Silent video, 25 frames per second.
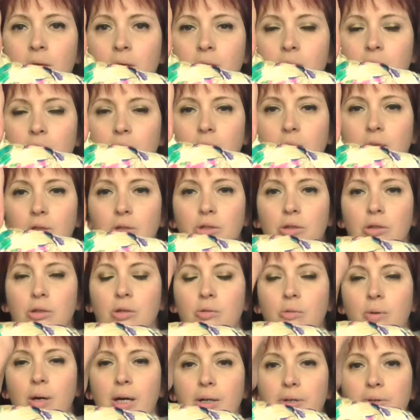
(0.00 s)
It's actually a
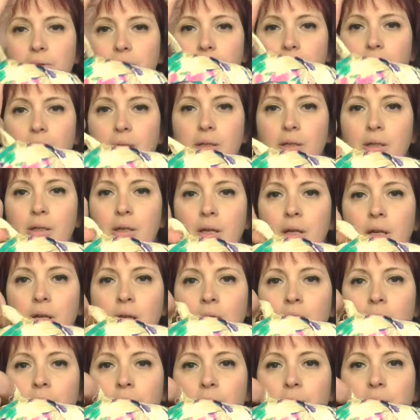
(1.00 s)
little wider than that.
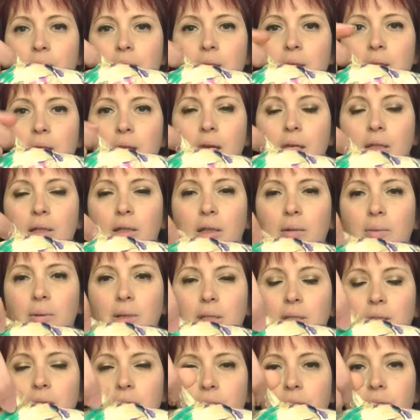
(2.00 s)
But it's thin, I
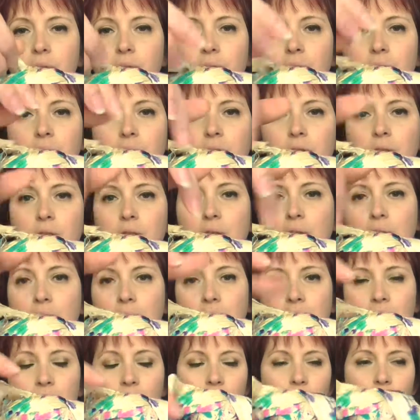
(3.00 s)
mean it's silk and it
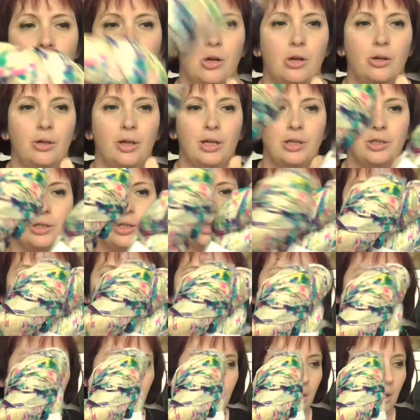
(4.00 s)
has like the raw
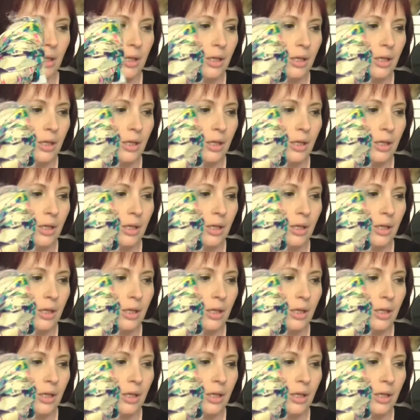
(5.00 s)
edges.